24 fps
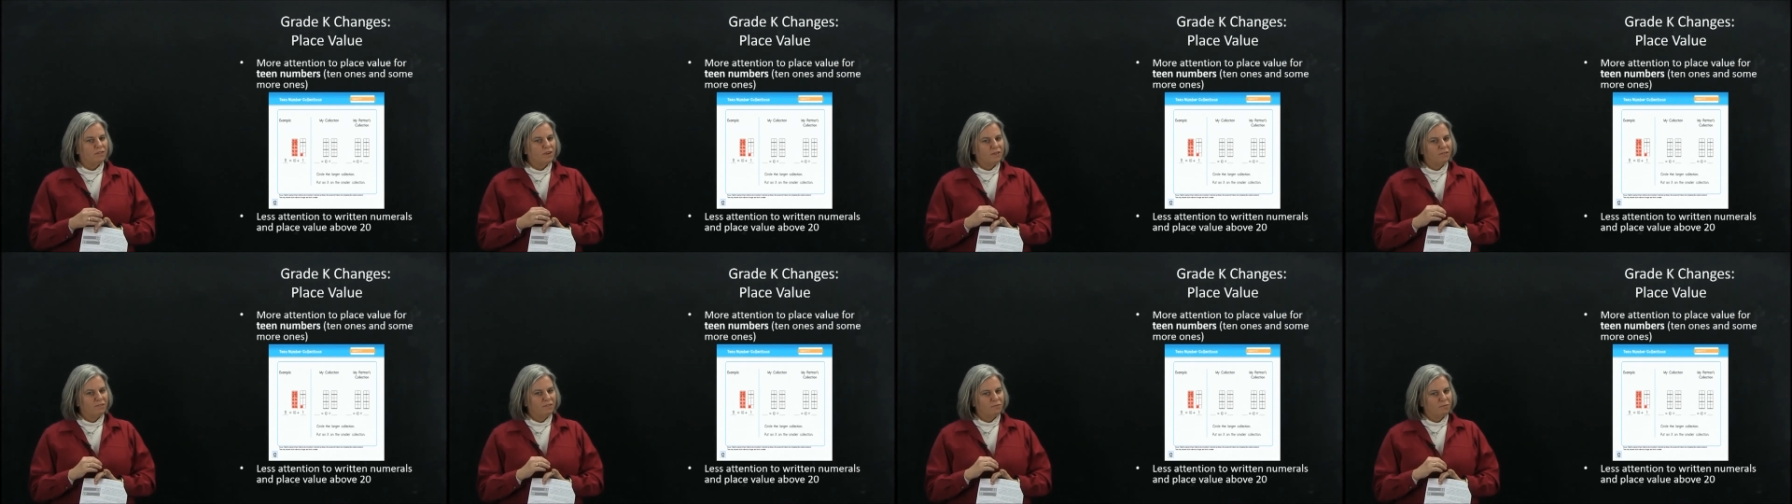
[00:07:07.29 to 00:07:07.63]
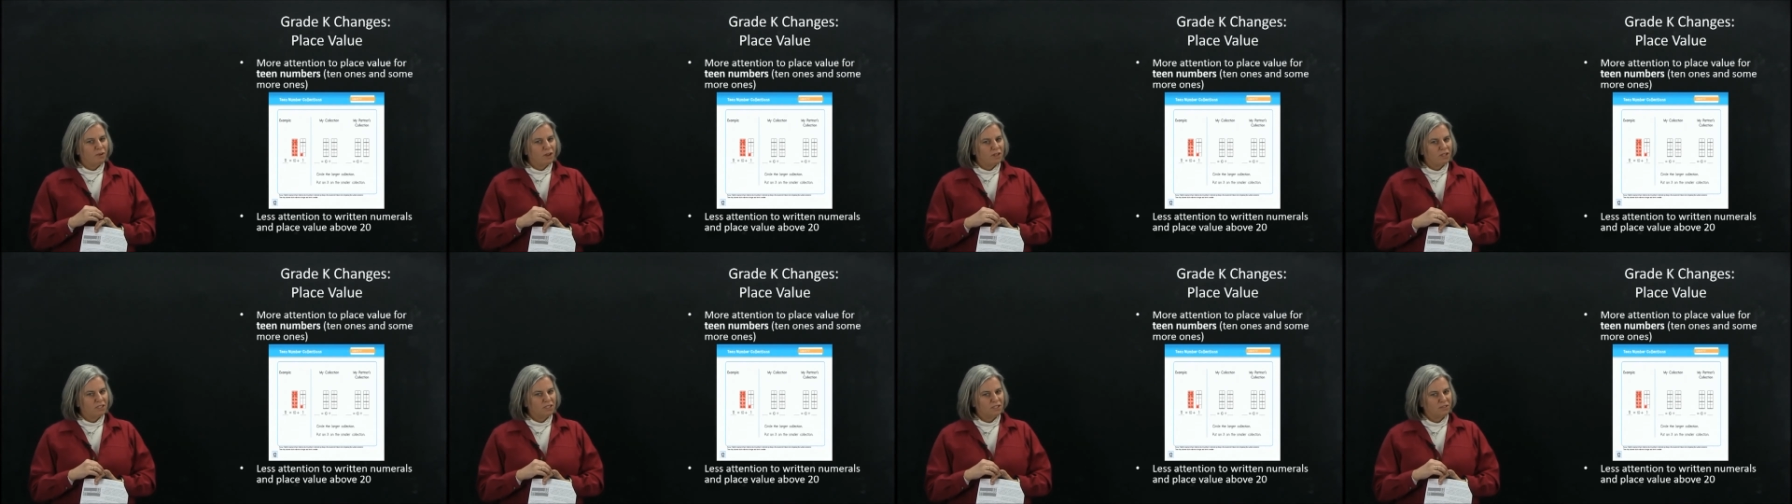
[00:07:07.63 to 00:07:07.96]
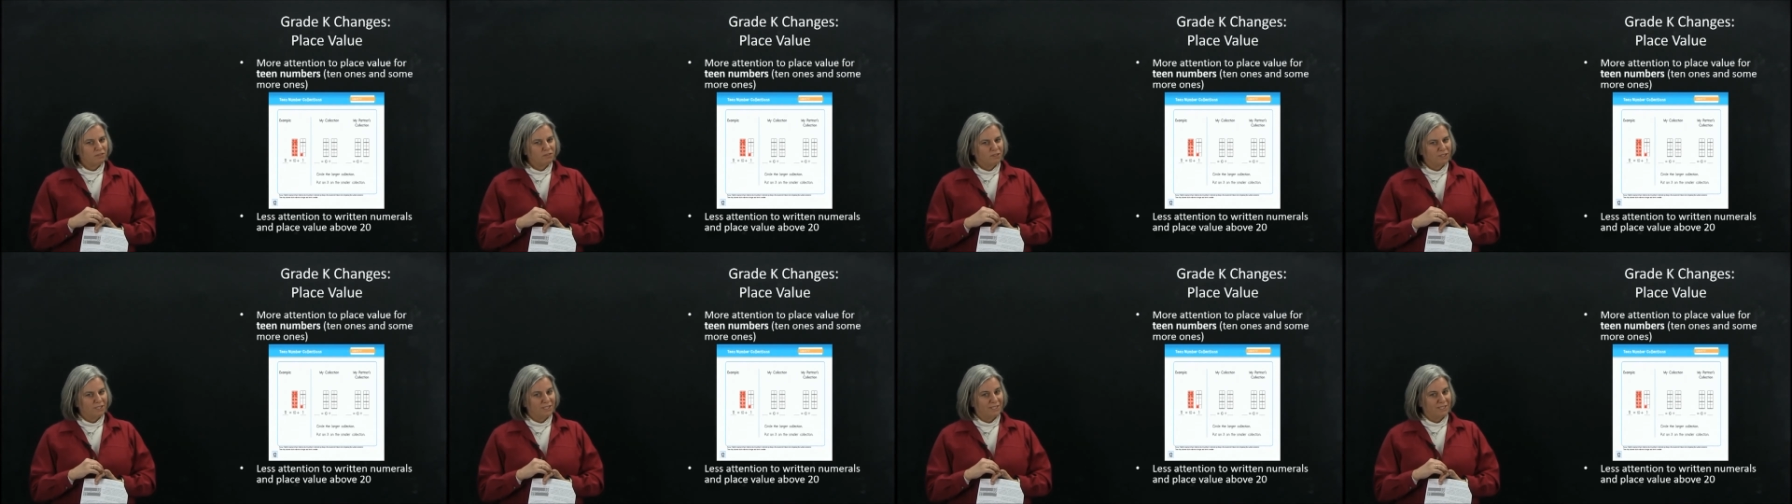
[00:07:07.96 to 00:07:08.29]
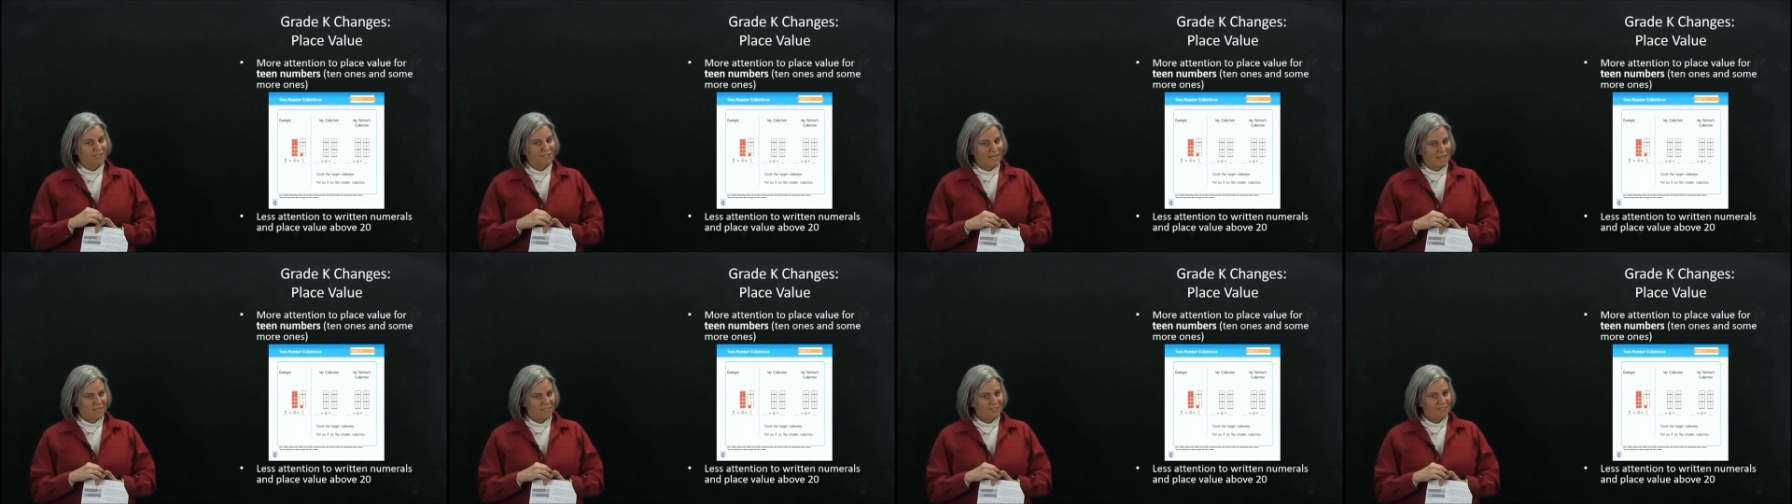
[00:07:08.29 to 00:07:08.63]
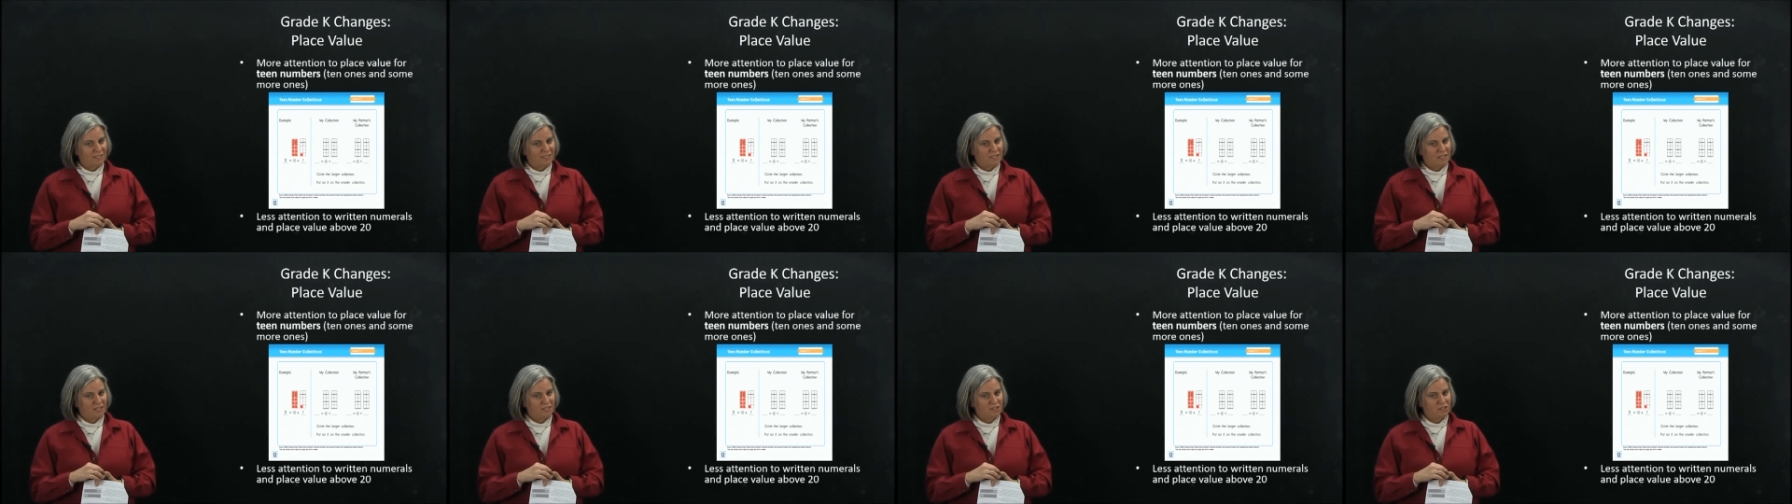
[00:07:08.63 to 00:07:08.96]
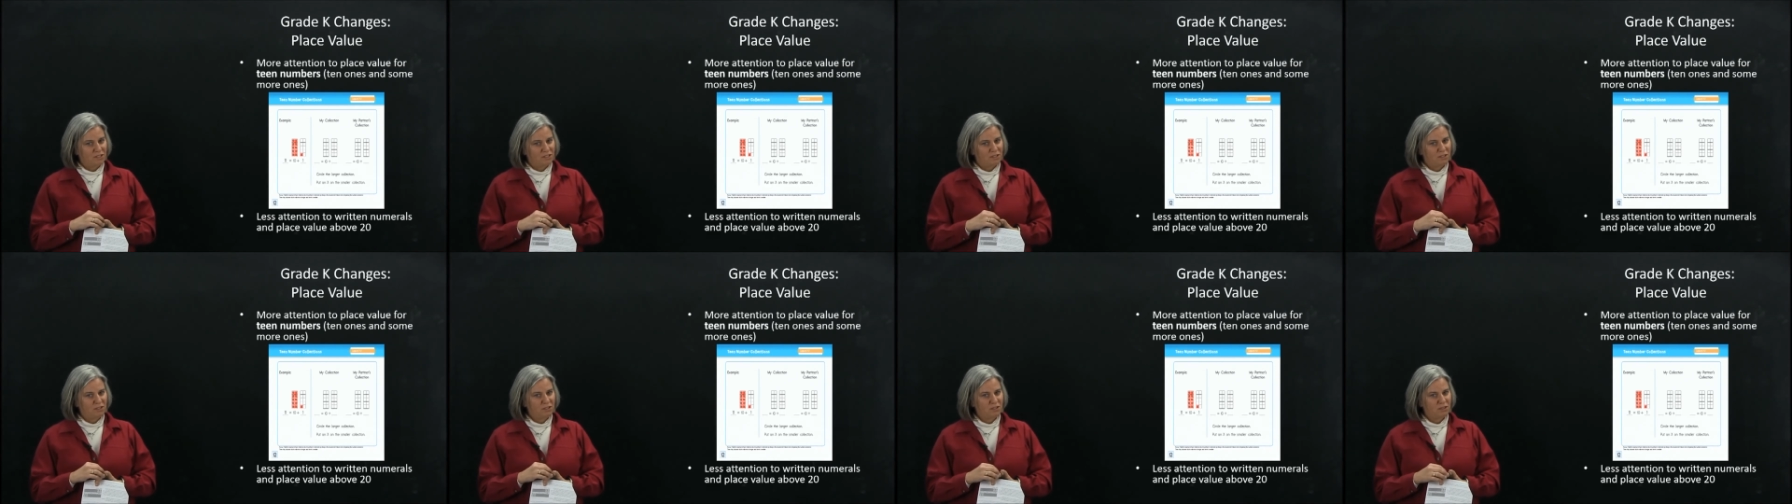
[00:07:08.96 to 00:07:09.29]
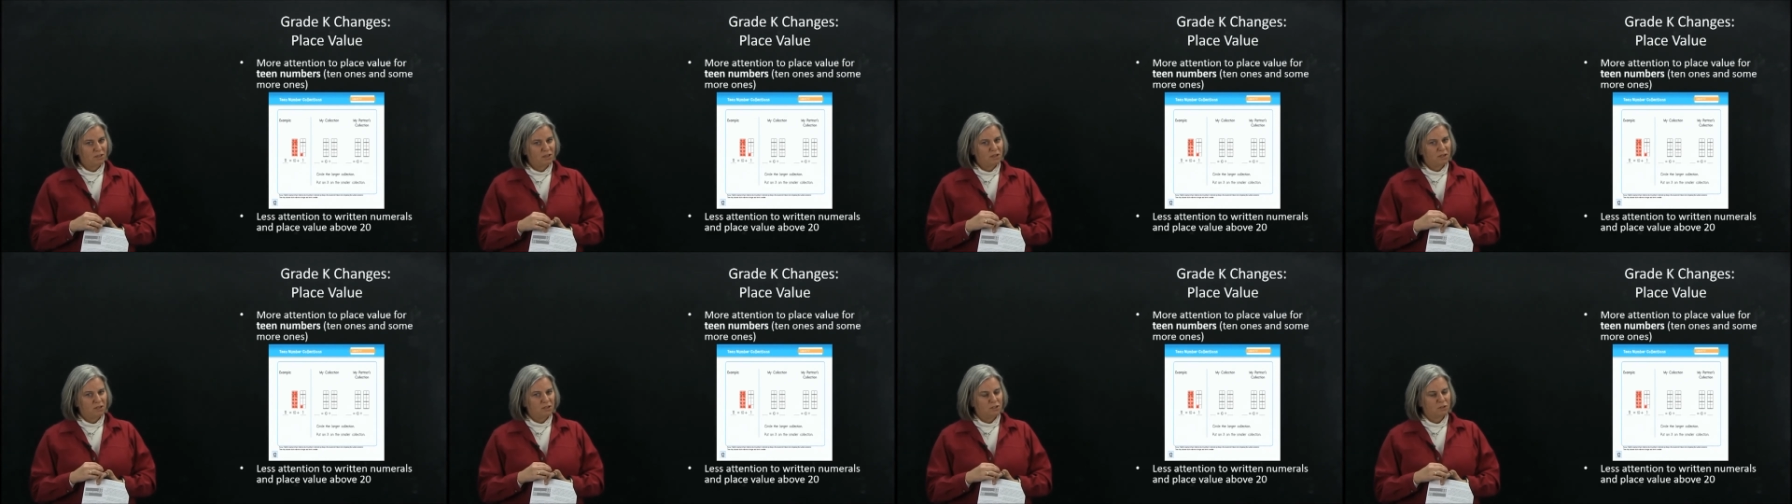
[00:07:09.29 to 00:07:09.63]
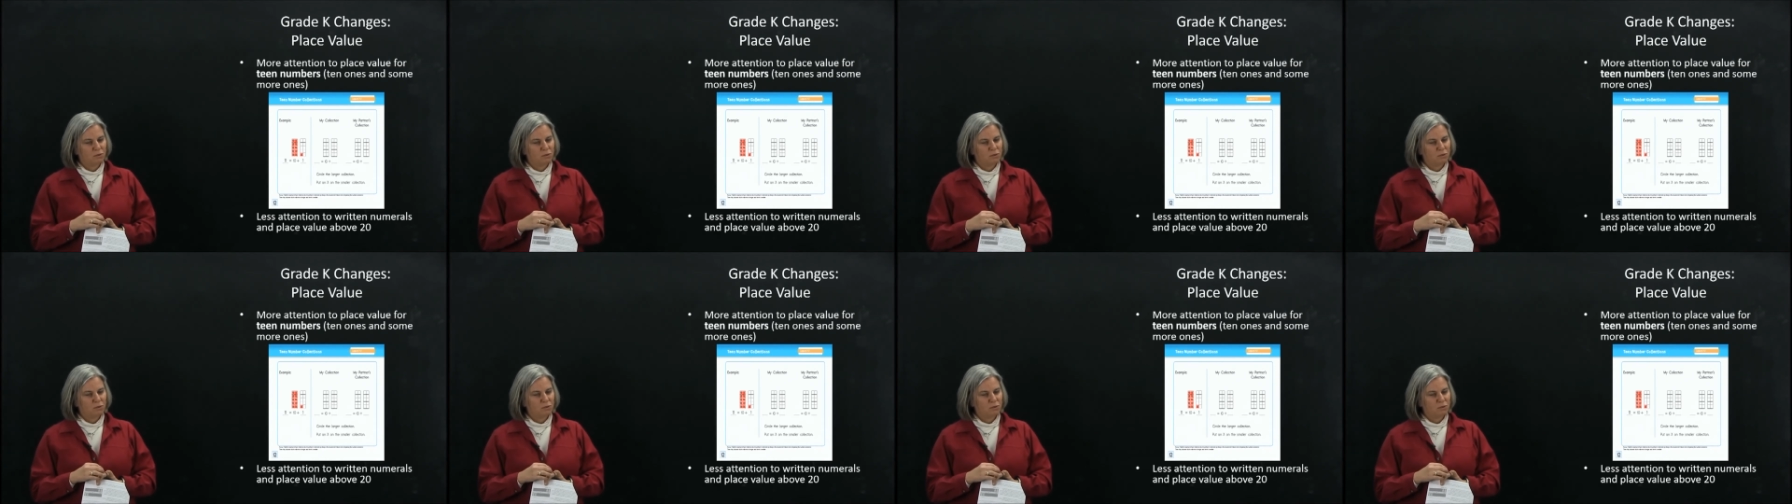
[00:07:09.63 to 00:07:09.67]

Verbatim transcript: given relatively less attention